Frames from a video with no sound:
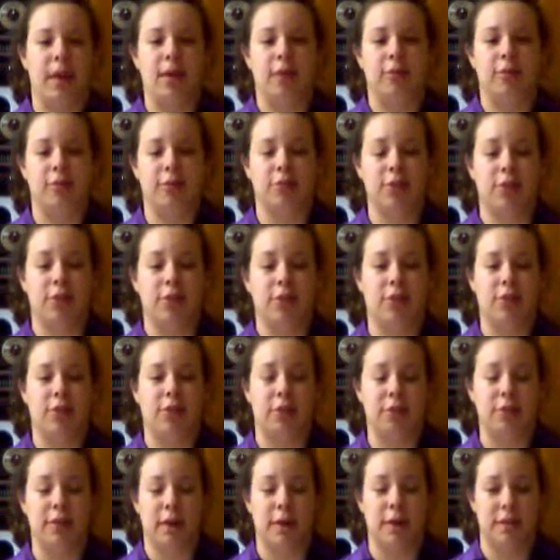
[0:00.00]
introduced
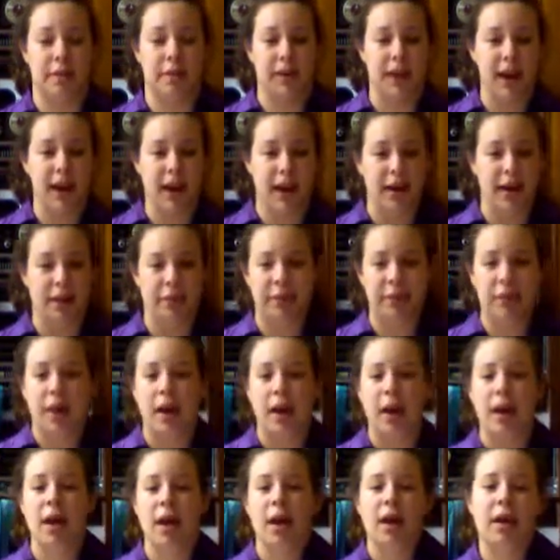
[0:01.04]
2008.
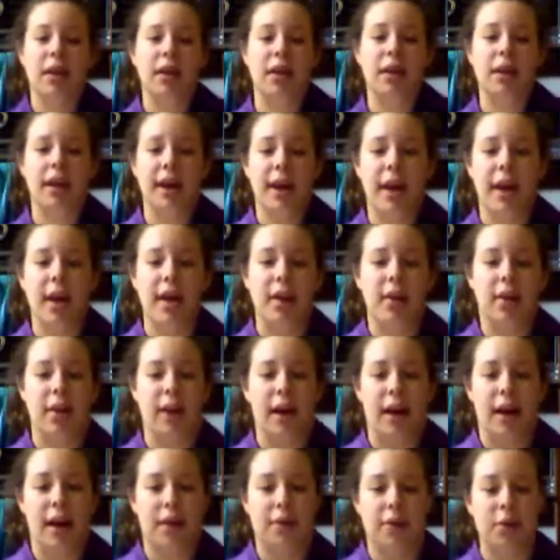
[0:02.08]
Today,
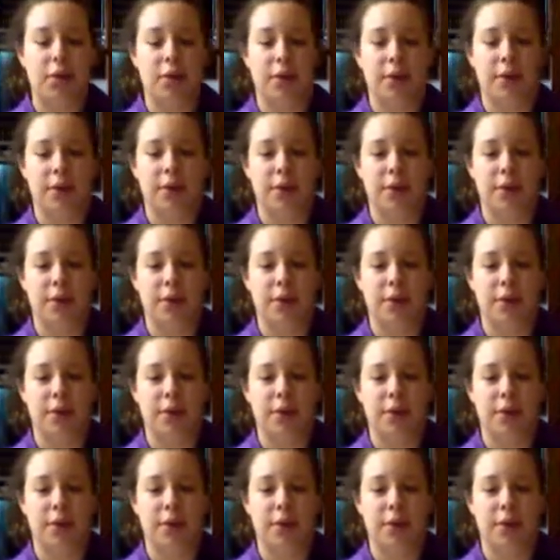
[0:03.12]
on average,